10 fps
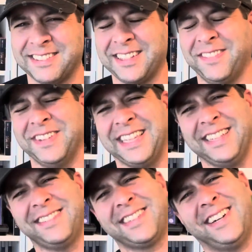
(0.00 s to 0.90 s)
some of
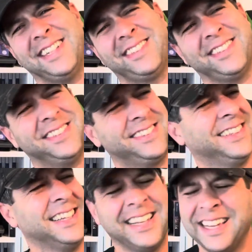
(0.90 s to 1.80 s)
these consoles.
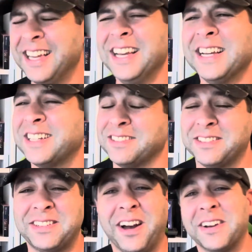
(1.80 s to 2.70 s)
Because
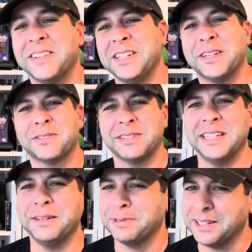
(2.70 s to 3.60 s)
God only knows what
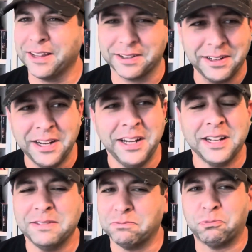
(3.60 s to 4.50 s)
they did with the other
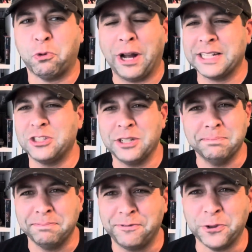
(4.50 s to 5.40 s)
rocket
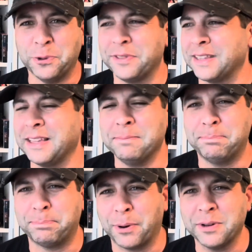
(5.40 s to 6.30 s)
ship fuel that they
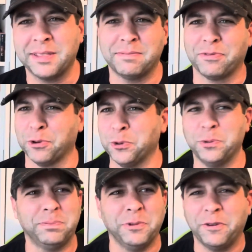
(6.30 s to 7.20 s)
burnt
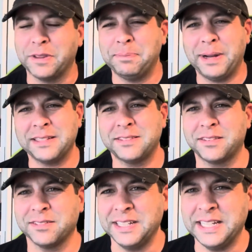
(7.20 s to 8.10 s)
through over the past
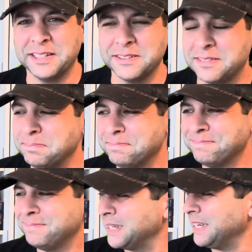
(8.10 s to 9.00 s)
three years. But